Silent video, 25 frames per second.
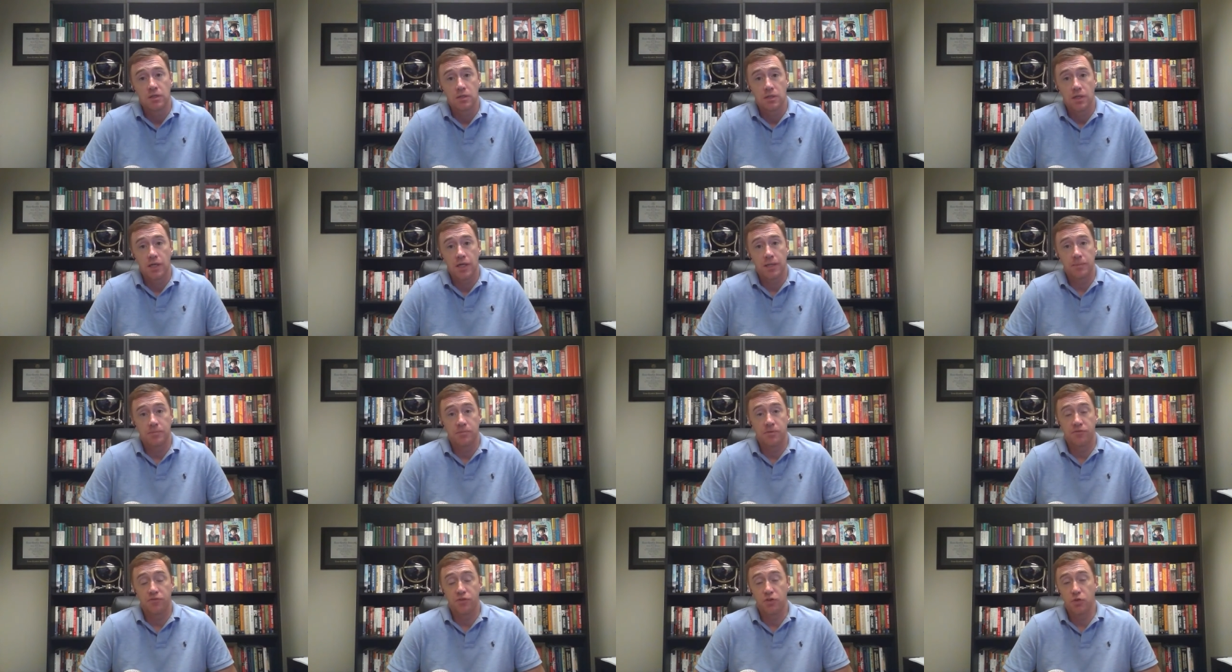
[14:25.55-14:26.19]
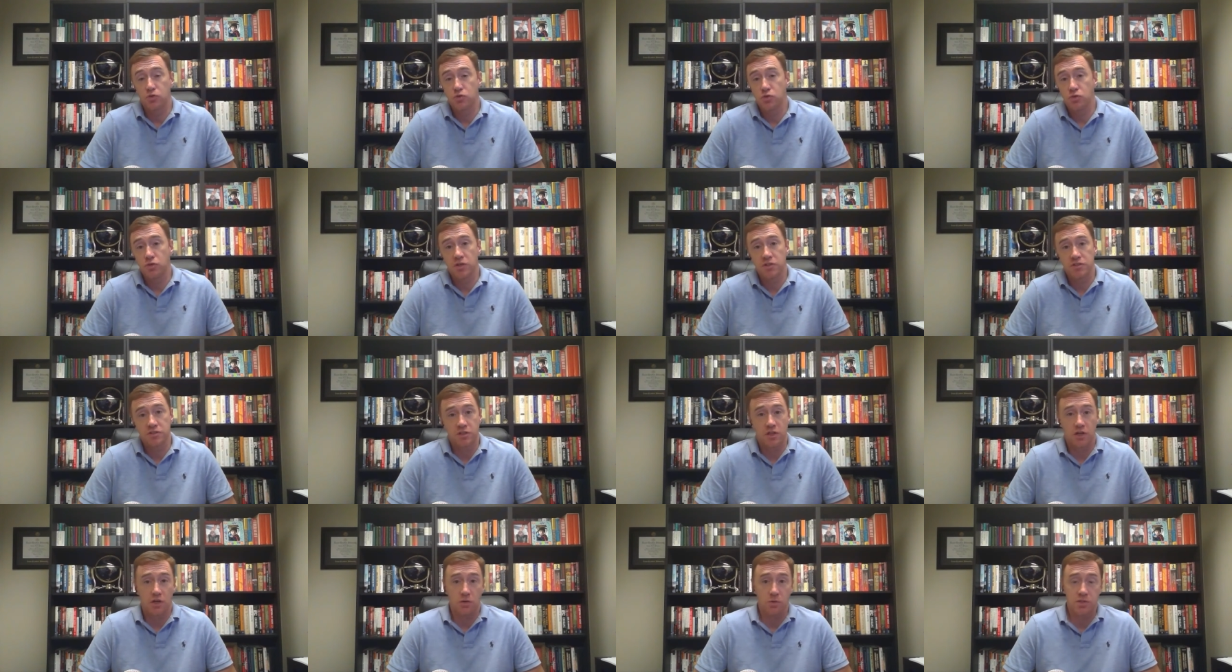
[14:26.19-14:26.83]
Uh, the future
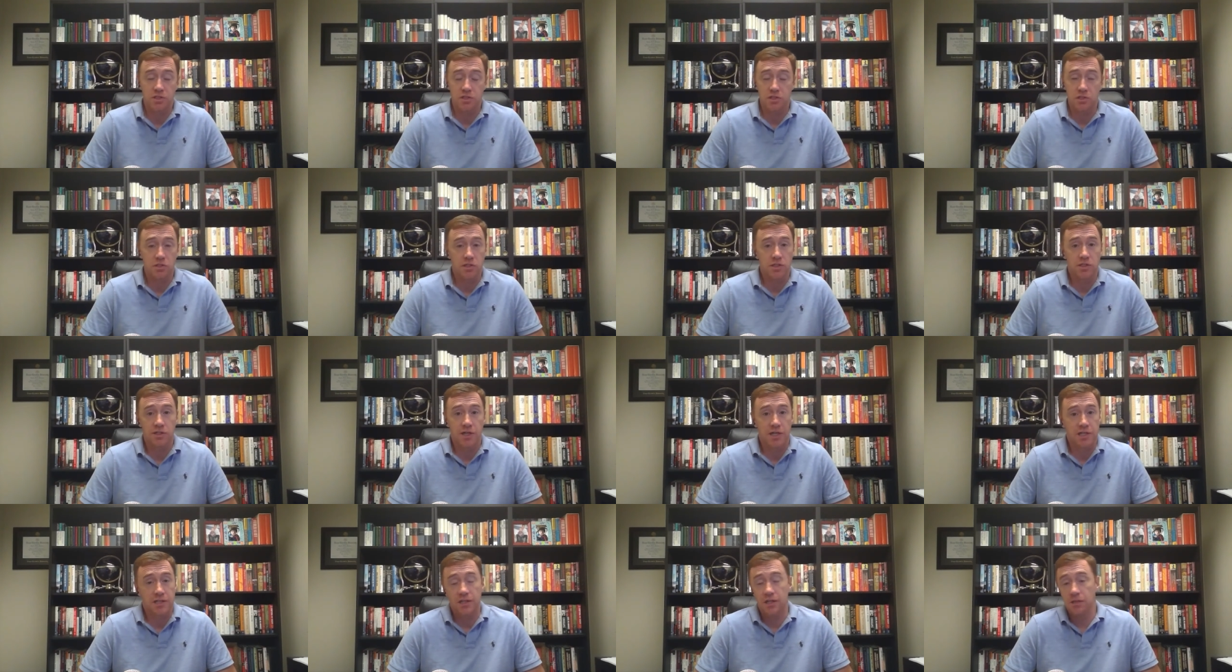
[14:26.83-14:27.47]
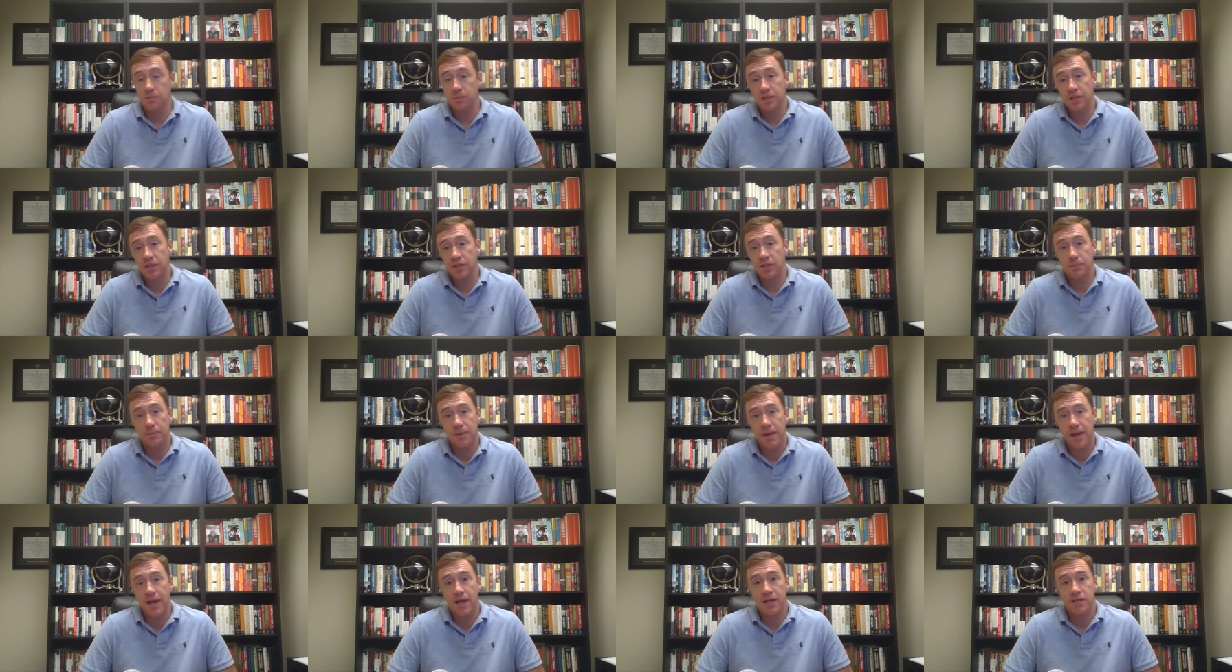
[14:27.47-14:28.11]
doesn't always look like the immediate
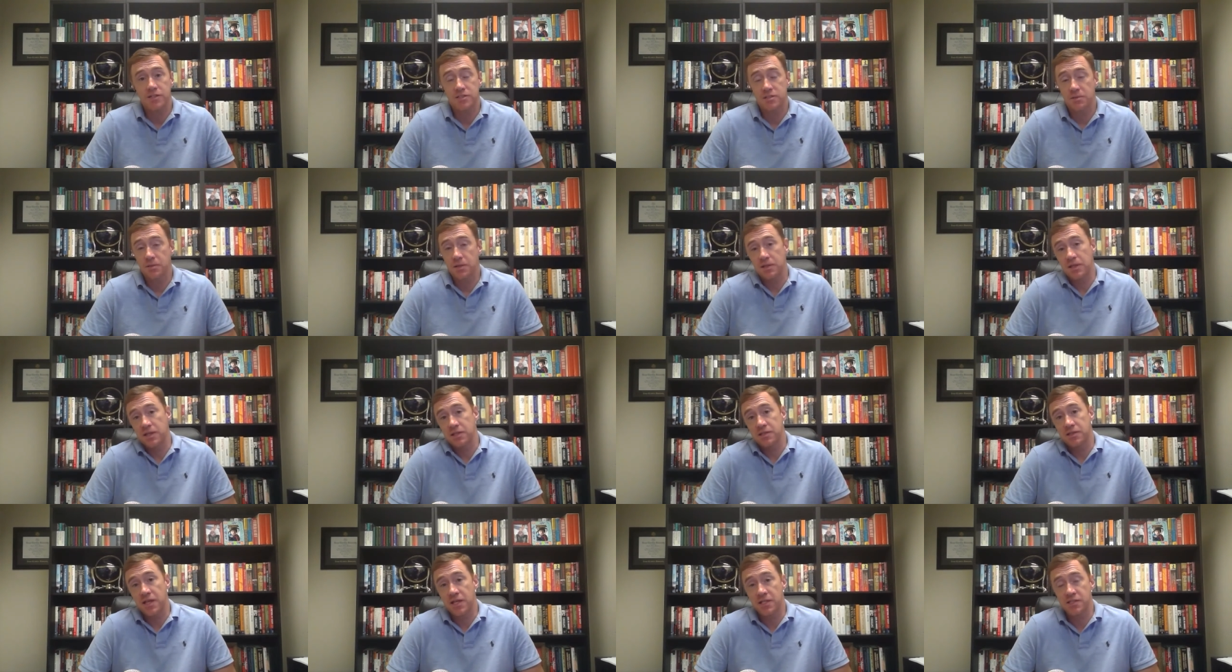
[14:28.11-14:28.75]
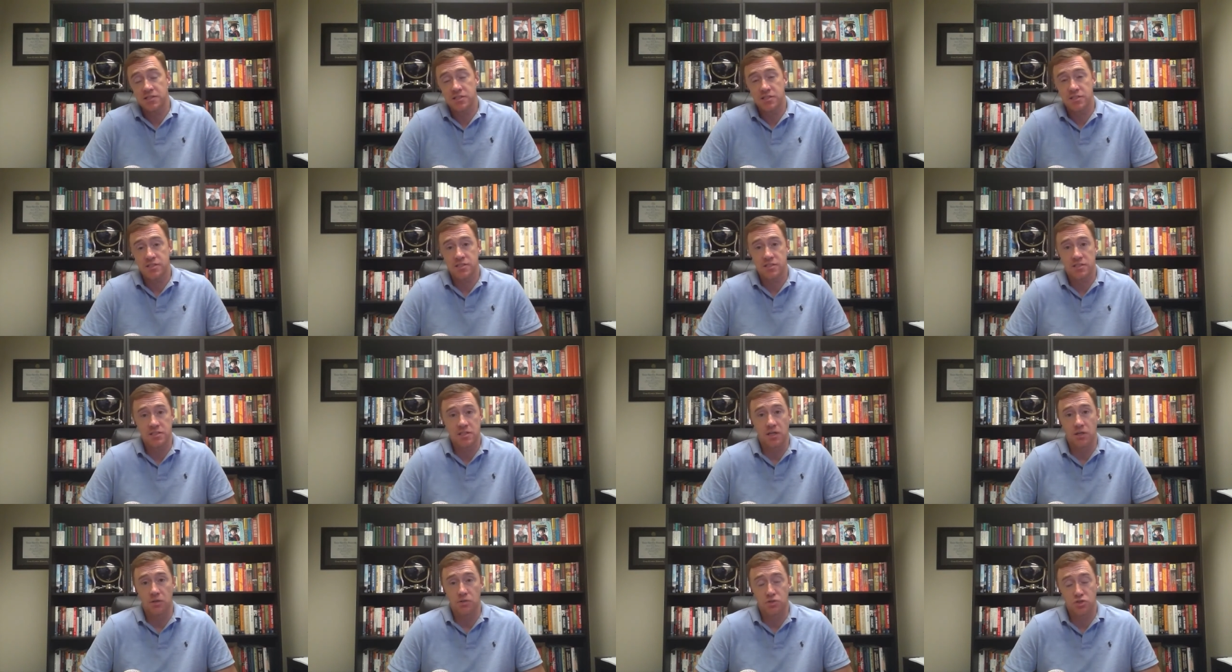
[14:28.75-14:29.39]
past. And that, that's,
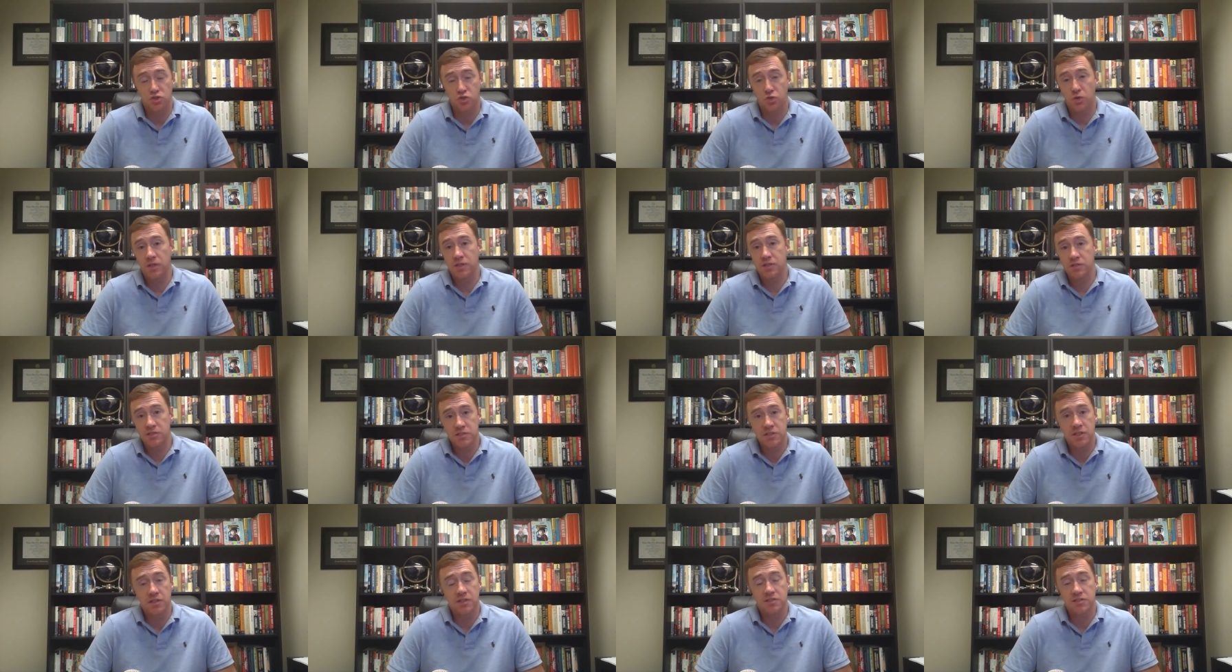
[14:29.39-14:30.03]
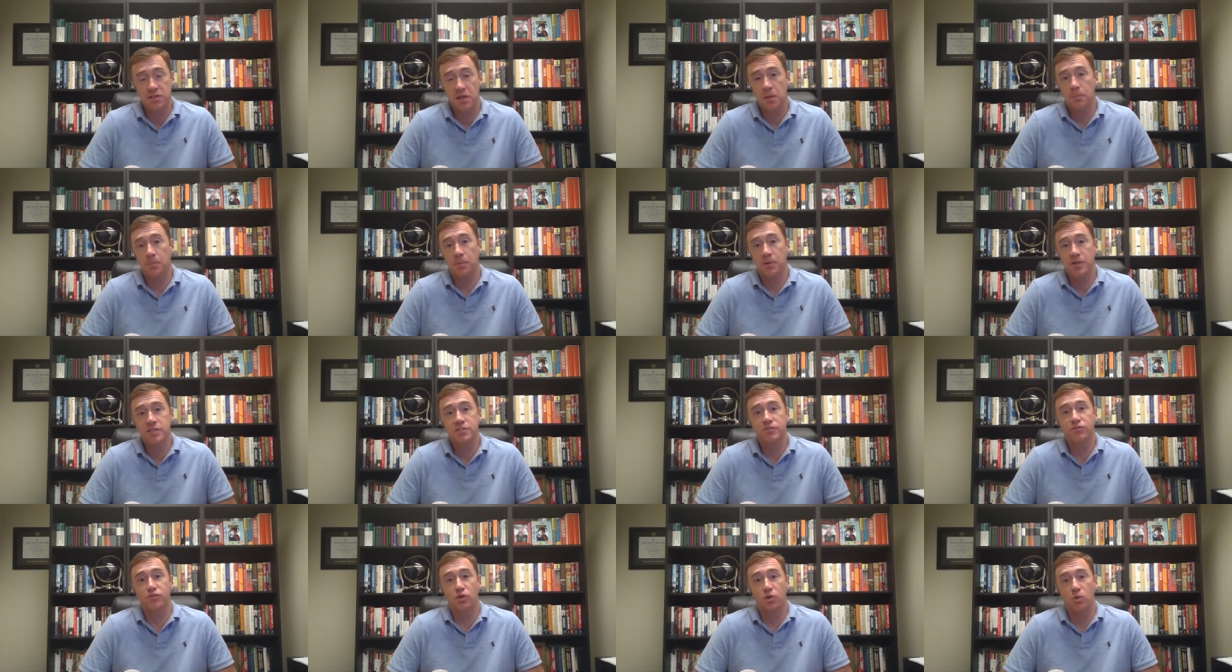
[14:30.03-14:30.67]
you know, trends tend to stay in
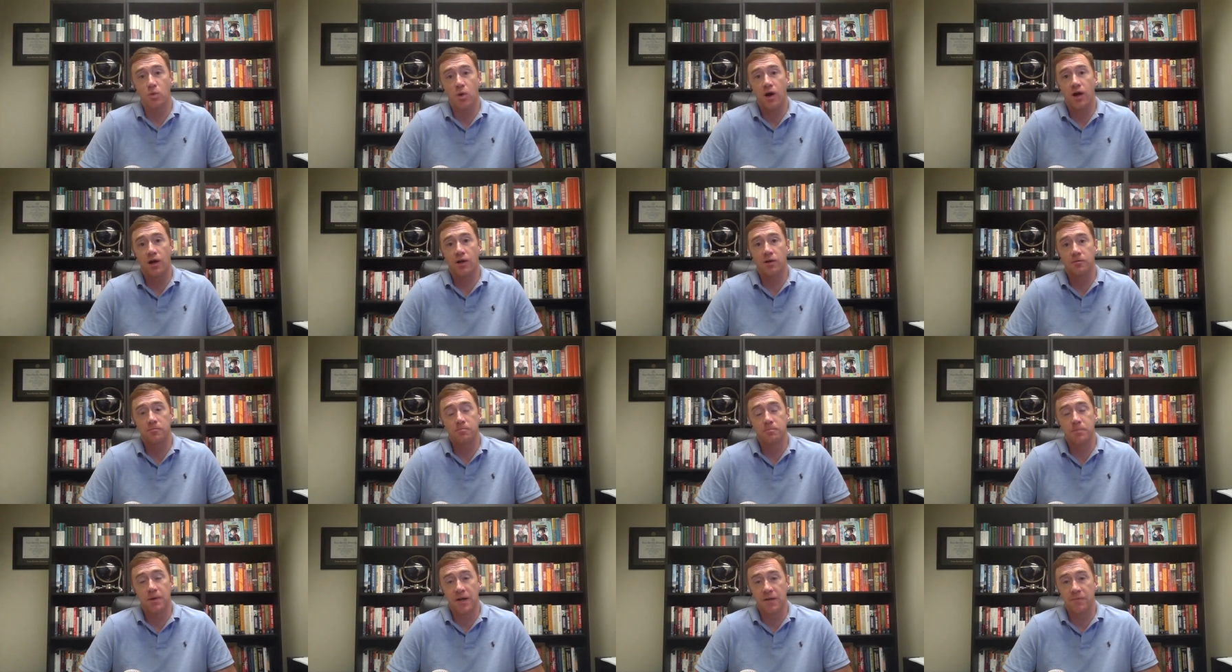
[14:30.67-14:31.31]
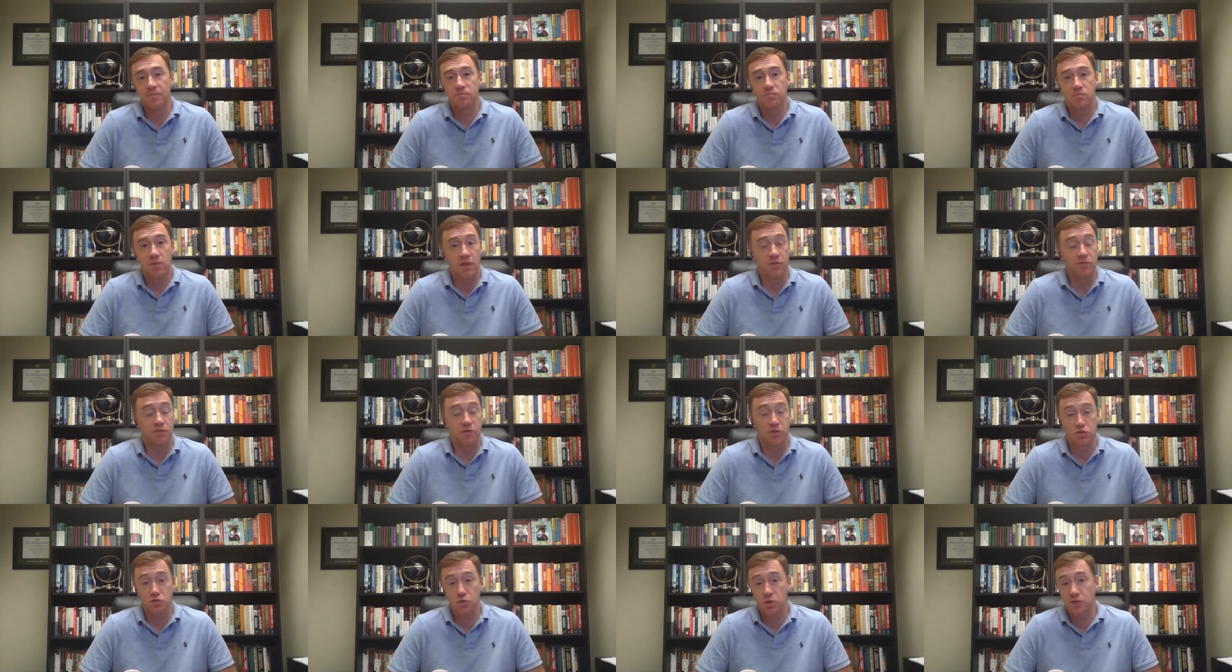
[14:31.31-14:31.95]
place for a while, but
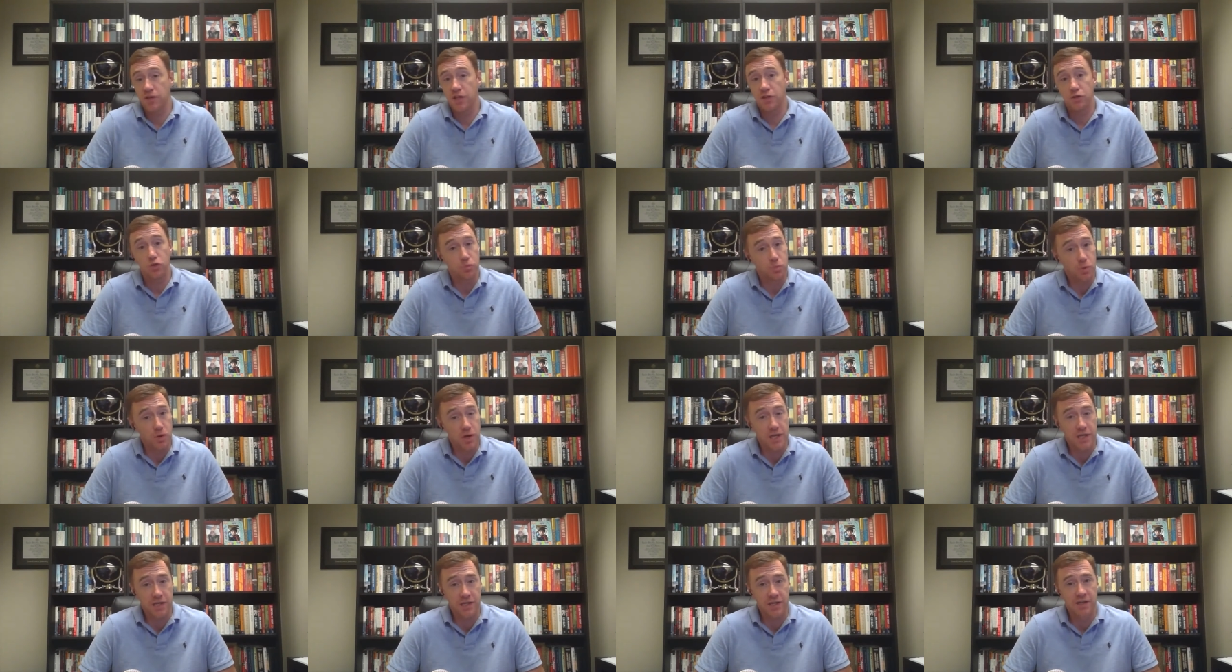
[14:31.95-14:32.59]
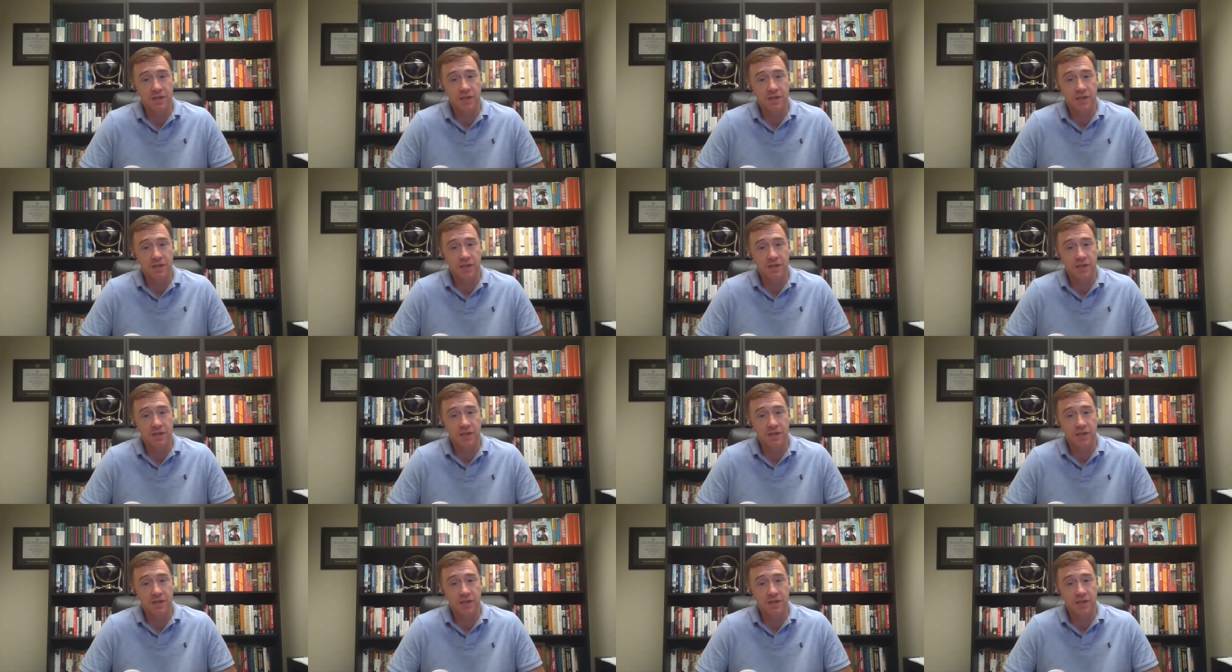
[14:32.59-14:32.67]
eventually they do break.